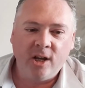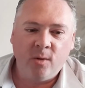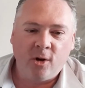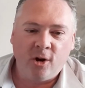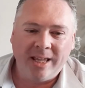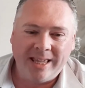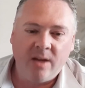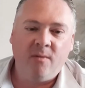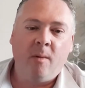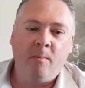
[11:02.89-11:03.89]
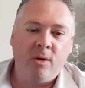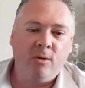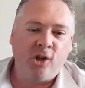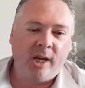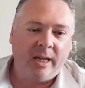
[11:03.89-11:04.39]
you were going to give up
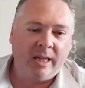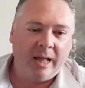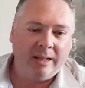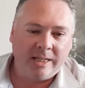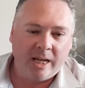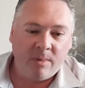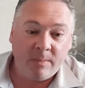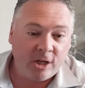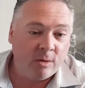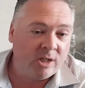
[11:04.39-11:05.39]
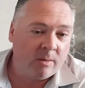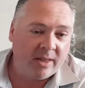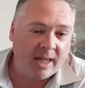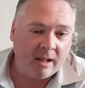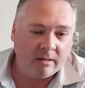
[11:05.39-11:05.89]
music and maybe do
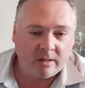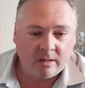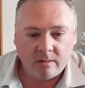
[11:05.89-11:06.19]
something else?